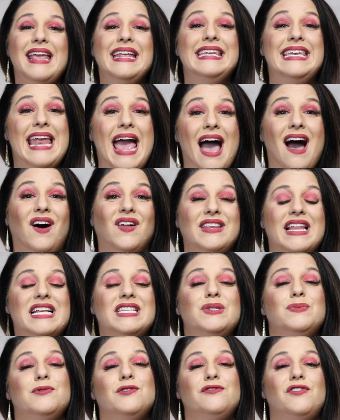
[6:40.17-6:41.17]
Now,
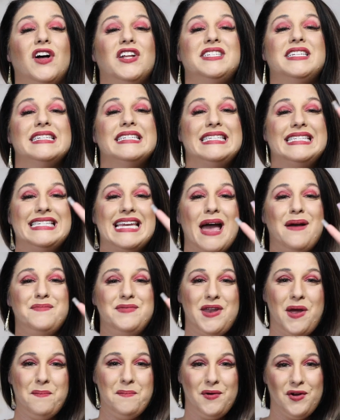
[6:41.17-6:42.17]
let's move on to
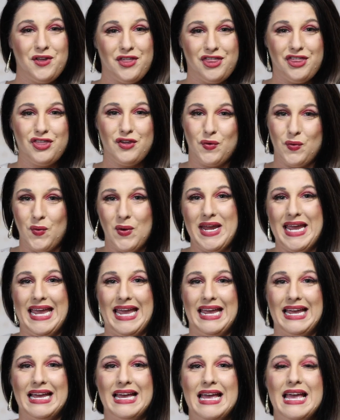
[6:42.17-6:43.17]
step number
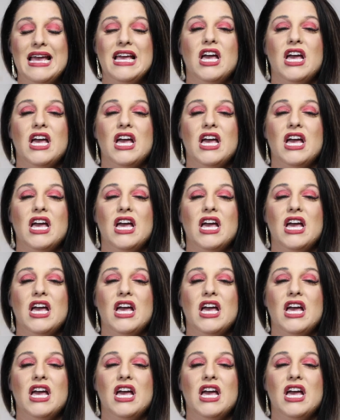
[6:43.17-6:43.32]
3.